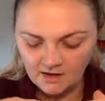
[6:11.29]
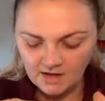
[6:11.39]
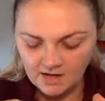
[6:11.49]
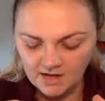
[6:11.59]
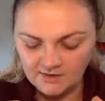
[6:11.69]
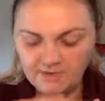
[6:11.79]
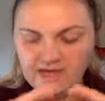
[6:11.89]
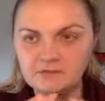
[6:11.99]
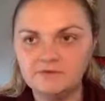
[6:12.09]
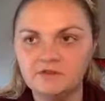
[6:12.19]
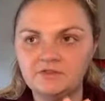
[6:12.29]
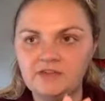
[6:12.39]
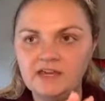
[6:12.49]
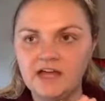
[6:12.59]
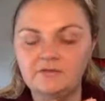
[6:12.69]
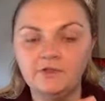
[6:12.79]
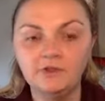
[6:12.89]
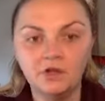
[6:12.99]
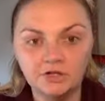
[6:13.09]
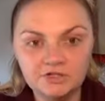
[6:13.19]
The bottom of your feet have the
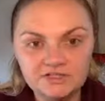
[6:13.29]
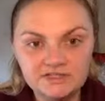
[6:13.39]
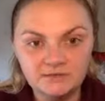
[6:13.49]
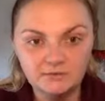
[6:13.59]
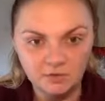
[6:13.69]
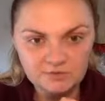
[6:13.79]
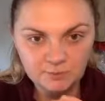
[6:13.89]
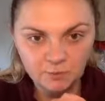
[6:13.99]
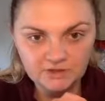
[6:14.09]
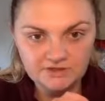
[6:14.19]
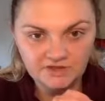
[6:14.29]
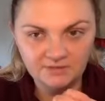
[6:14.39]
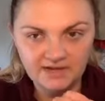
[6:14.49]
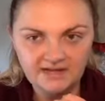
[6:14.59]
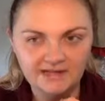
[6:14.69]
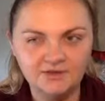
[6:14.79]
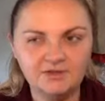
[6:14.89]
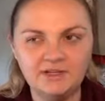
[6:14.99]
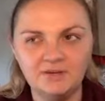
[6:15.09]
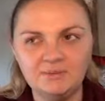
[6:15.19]
largest and most pores in your body, and
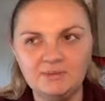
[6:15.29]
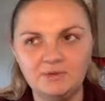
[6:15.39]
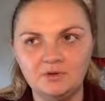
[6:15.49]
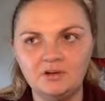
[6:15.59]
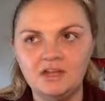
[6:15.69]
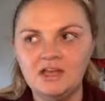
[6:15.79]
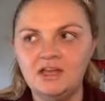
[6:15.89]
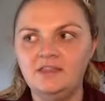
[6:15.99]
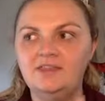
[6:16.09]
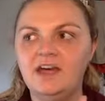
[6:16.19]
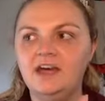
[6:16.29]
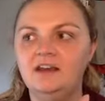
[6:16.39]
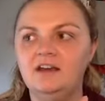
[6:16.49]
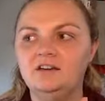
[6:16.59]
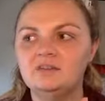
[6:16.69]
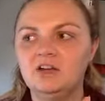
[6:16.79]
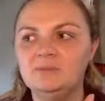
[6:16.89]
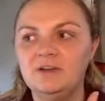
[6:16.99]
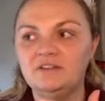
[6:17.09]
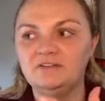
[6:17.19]
you'll hear people that talk
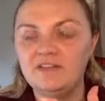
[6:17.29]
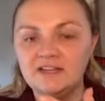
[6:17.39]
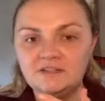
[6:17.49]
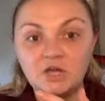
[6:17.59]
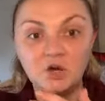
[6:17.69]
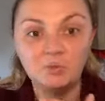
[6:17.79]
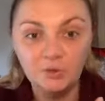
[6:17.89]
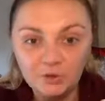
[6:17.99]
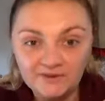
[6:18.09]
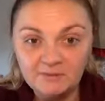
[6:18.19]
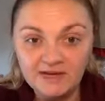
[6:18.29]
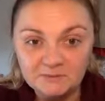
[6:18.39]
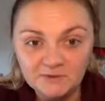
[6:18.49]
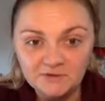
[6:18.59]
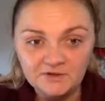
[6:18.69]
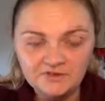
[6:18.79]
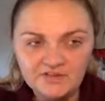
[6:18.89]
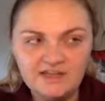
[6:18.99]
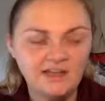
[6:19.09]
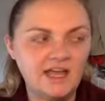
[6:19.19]
about Vicks, oh, put it on the bottom of their feet.